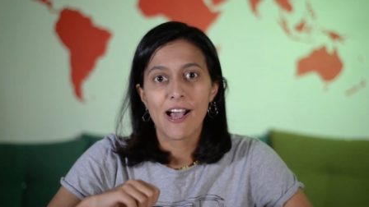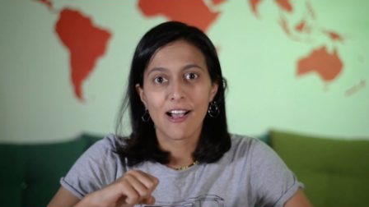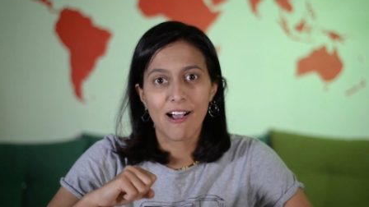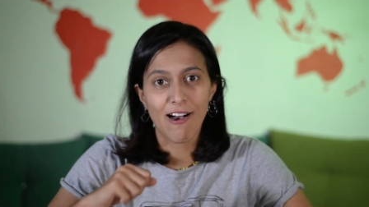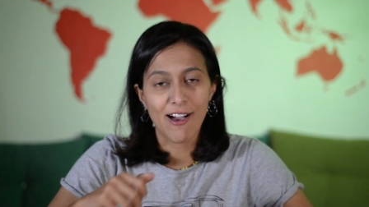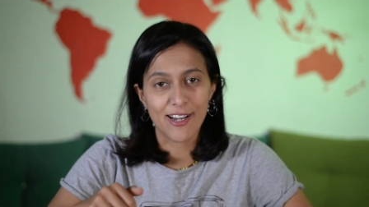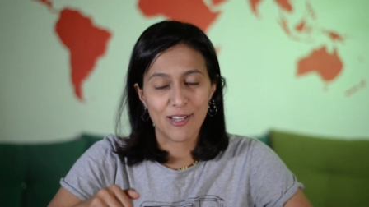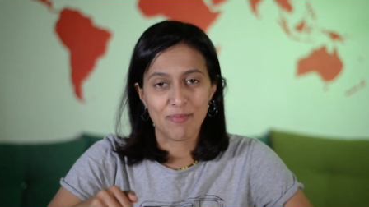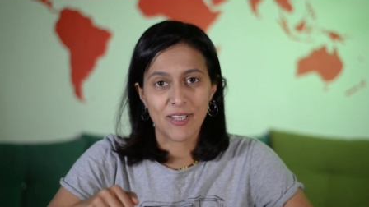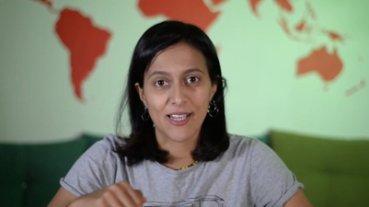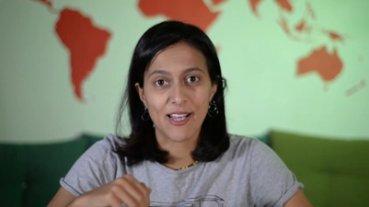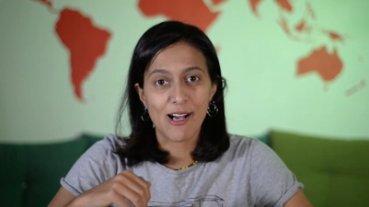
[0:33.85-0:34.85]
guided
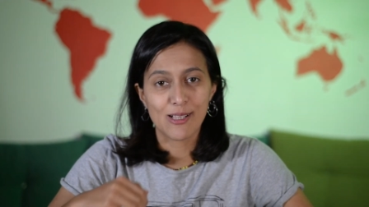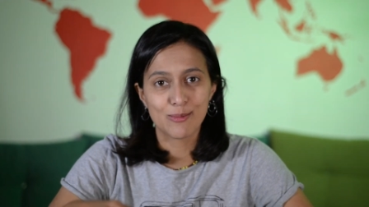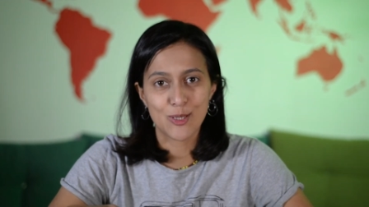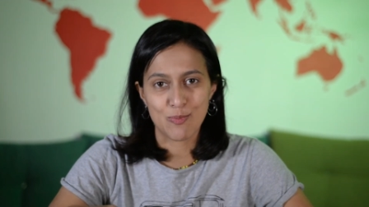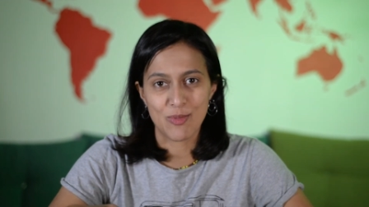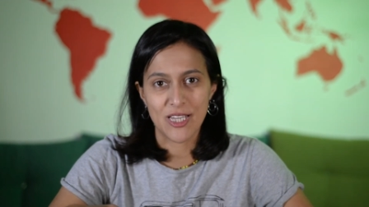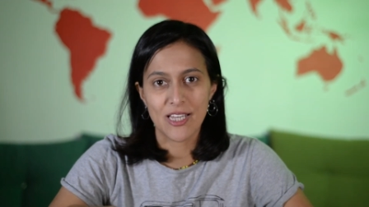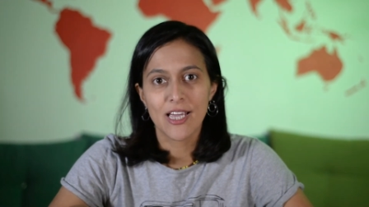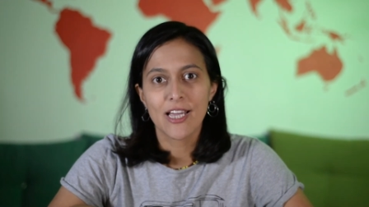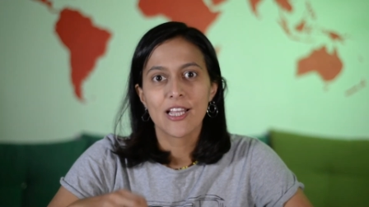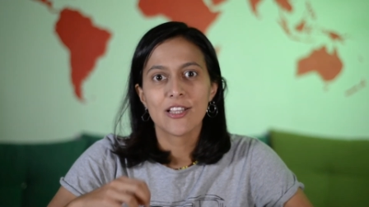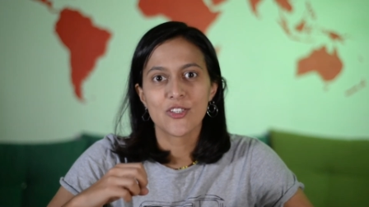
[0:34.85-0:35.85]
me and helped me
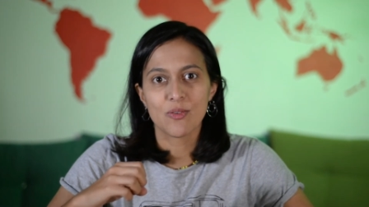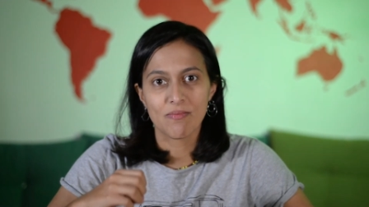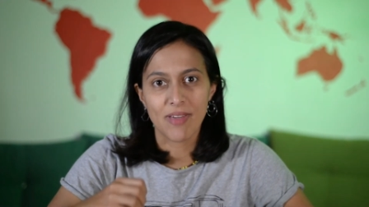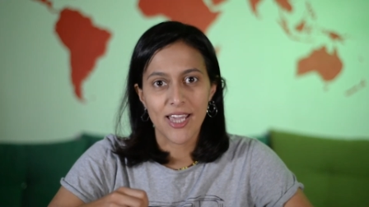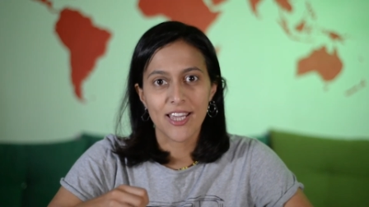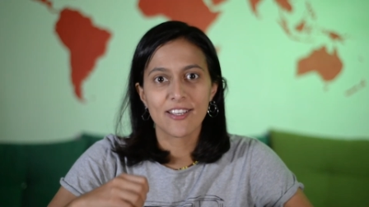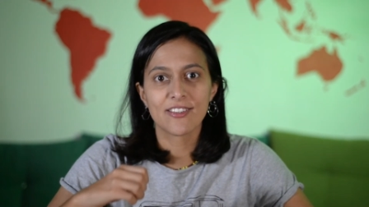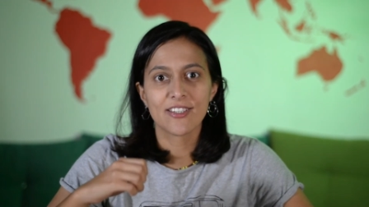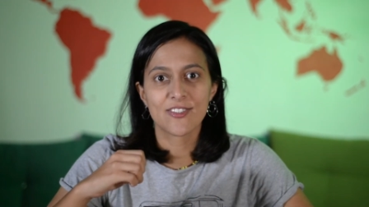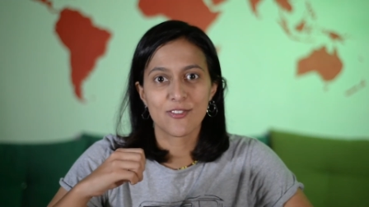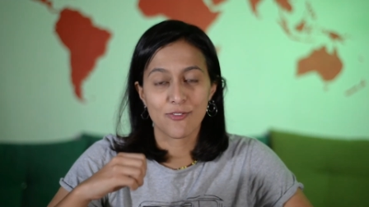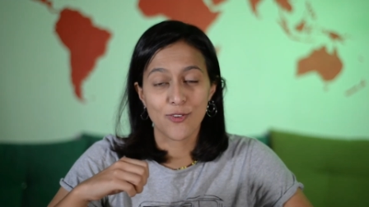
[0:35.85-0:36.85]
to make the
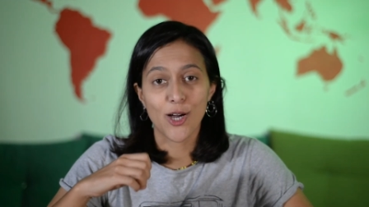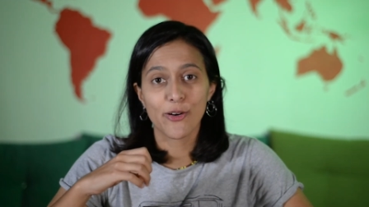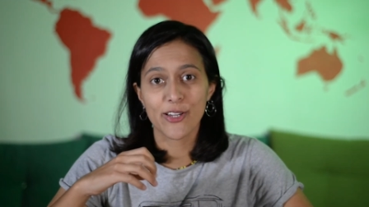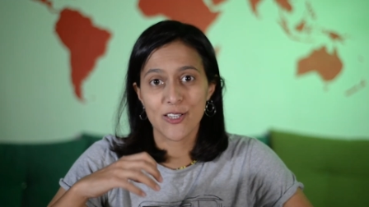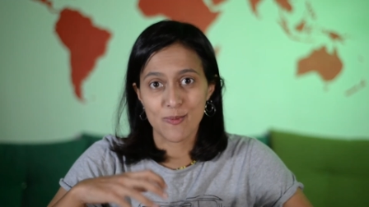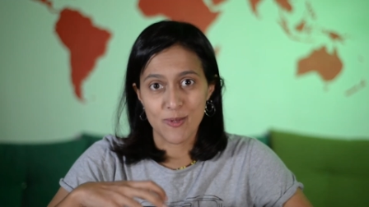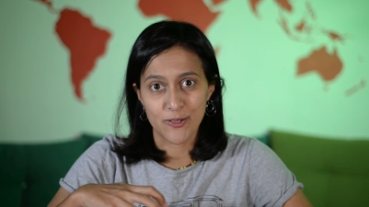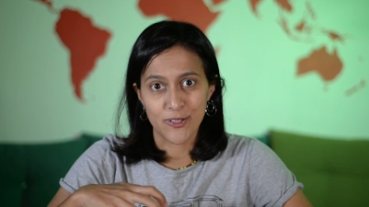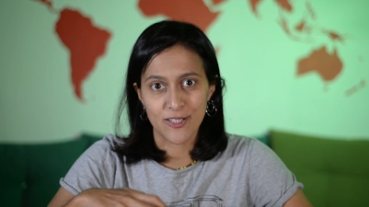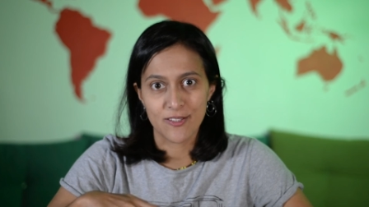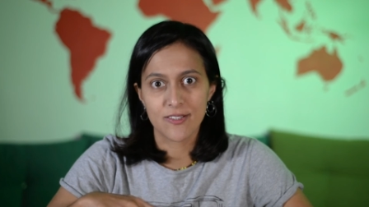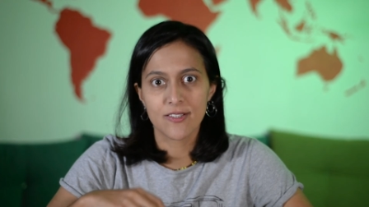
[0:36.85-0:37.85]
safari
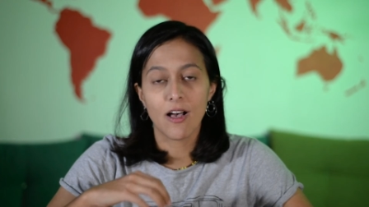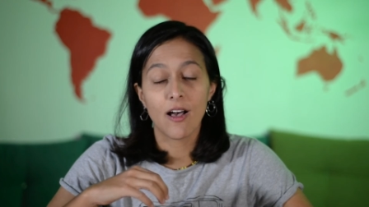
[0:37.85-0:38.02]
experience